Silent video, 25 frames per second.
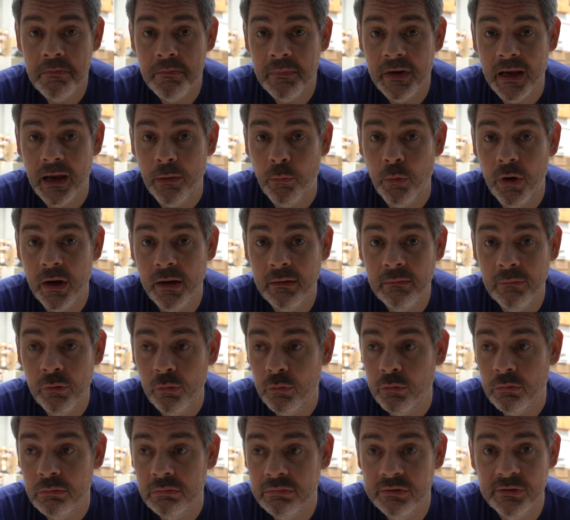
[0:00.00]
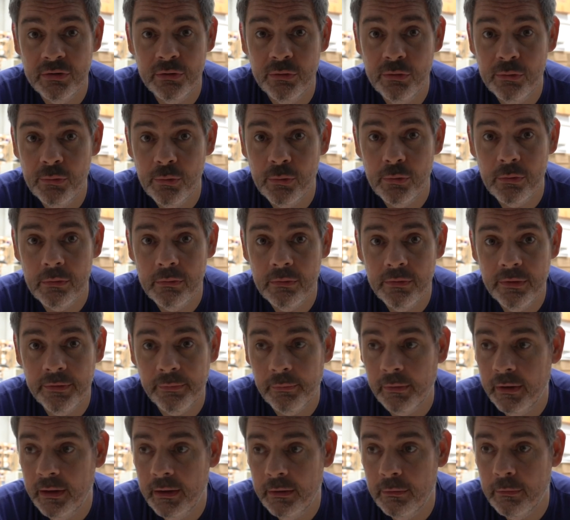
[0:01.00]
get 1 or 2 or
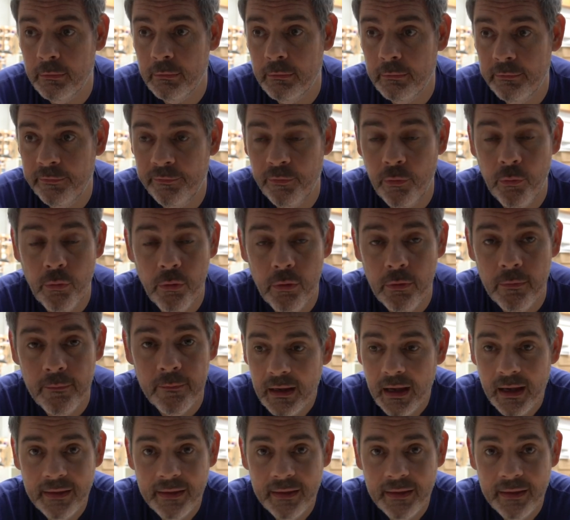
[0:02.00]
3 or 4,